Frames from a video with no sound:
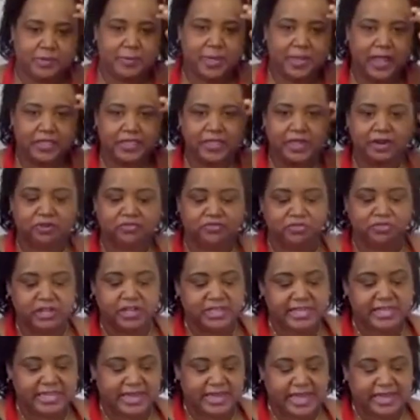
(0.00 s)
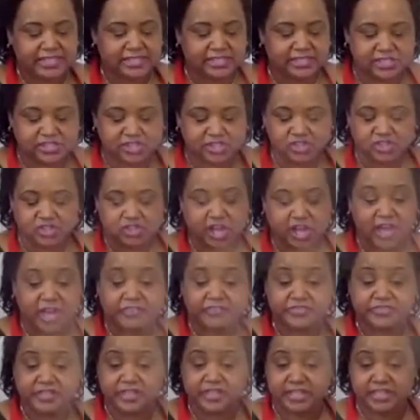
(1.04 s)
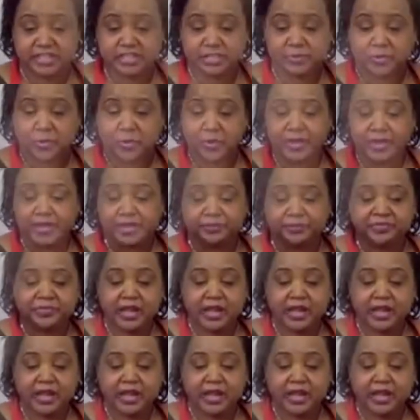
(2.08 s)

them, and they're really nice and soft at this point.